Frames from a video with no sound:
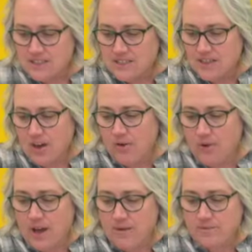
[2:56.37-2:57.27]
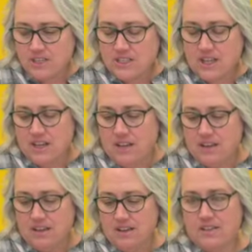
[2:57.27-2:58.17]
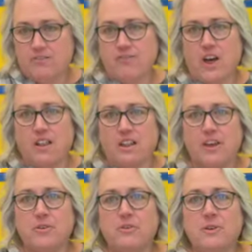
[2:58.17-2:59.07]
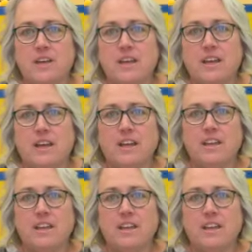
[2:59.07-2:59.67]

So I'm just gonna follow a